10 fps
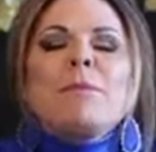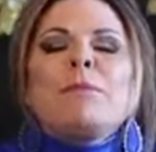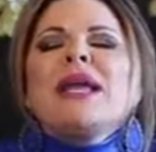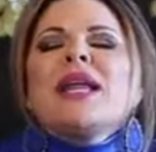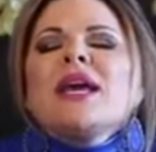
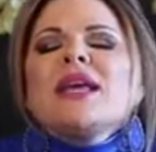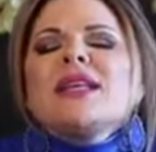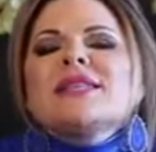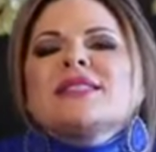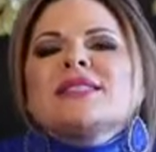Peter
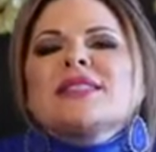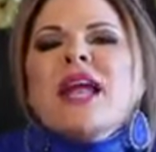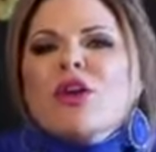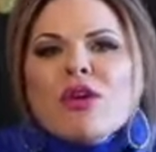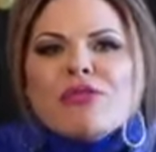is
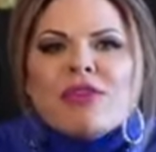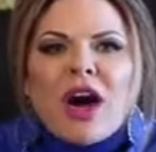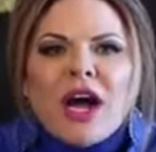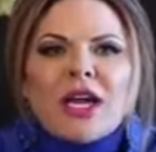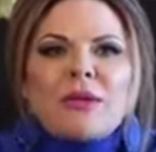
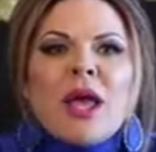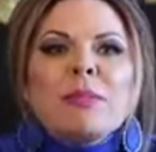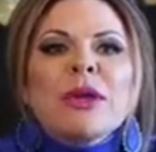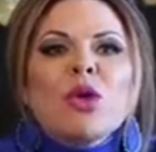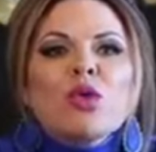terrified
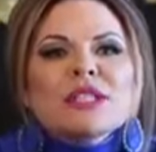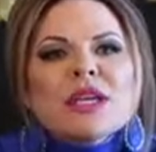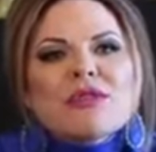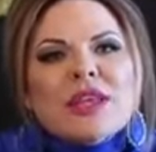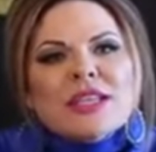because
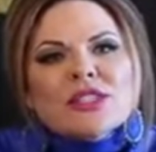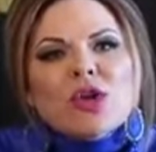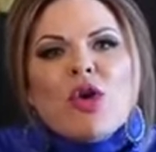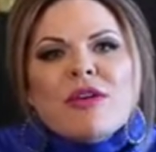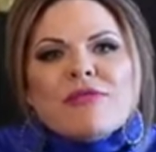if they
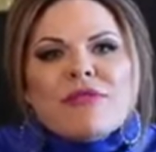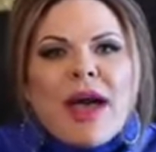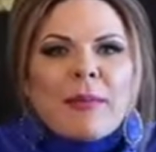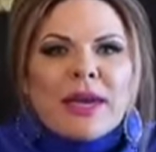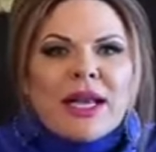start a
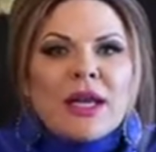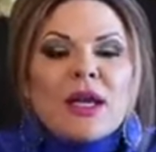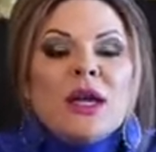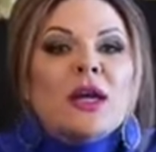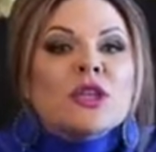
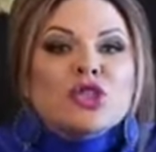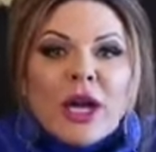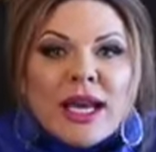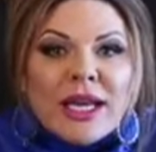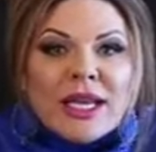family,
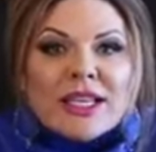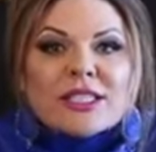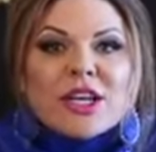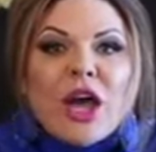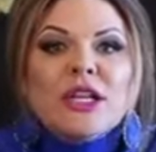Jenny is
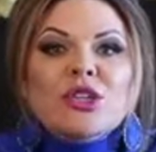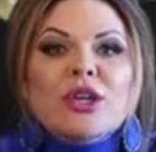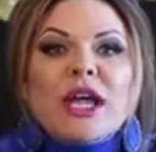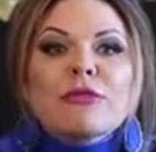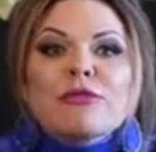going to
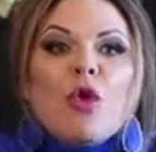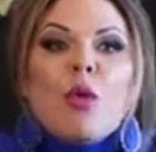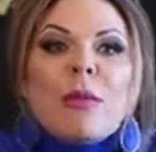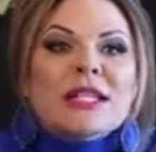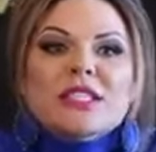get 4
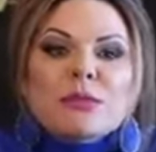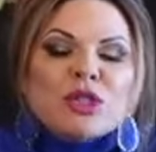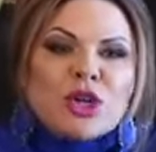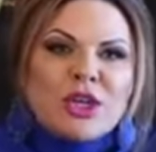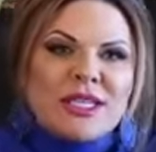months
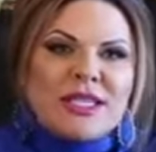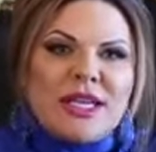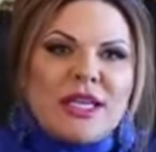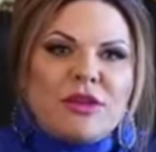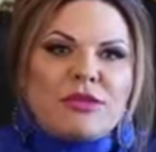maternity
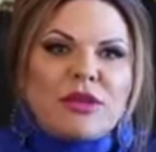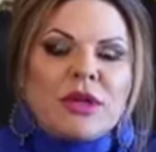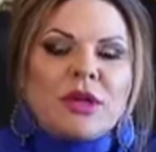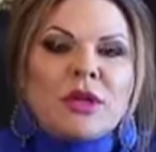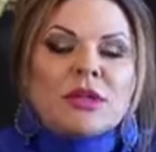leave.
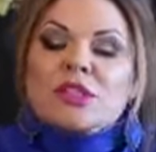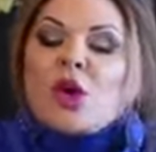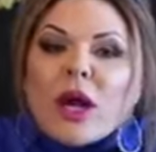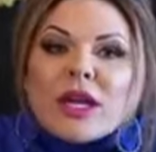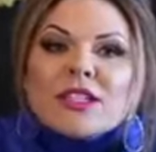So
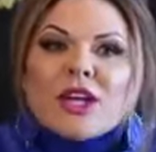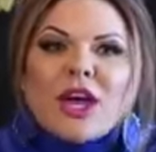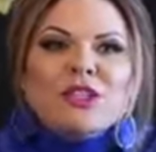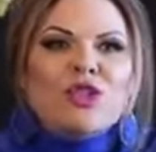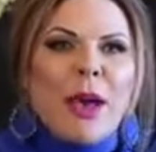what is
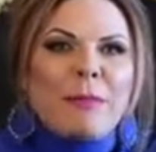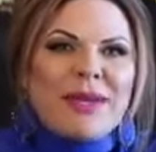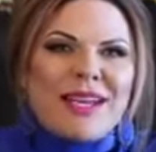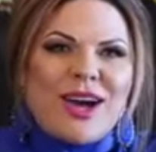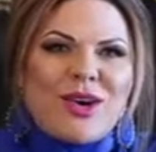going to
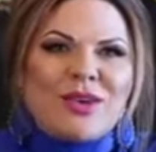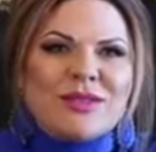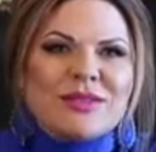happen now?